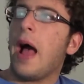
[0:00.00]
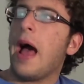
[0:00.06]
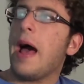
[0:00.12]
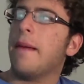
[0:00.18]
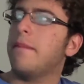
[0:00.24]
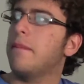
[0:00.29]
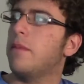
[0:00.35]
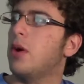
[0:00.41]

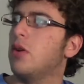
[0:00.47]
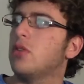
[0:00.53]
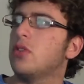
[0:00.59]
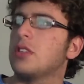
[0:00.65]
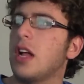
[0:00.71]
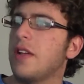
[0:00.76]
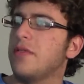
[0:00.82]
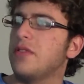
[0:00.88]
at
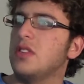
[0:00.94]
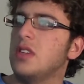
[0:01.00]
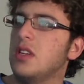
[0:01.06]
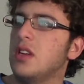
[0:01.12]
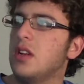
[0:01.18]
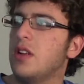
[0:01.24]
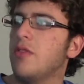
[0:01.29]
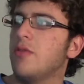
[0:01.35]
most I've
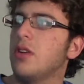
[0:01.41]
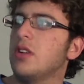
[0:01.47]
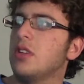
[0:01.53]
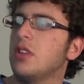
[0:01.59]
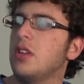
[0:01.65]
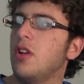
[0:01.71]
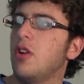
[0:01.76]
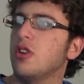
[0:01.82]
seen it in
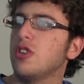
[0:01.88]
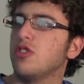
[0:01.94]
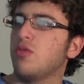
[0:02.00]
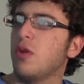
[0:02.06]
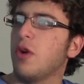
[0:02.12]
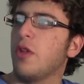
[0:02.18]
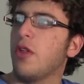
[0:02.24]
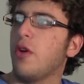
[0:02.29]
recent years
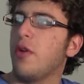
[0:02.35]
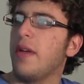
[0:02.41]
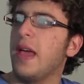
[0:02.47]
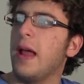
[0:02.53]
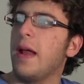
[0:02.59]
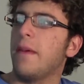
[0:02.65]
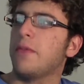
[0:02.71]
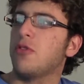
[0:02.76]
where they'll
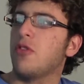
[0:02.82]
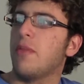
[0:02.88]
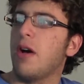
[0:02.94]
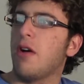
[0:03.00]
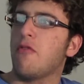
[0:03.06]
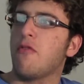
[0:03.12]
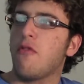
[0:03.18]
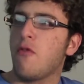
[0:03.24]
get up to
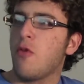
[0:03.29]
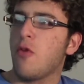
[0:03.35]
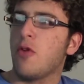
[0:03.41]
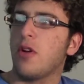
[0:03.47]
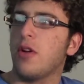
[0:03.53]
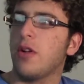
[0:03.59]
about four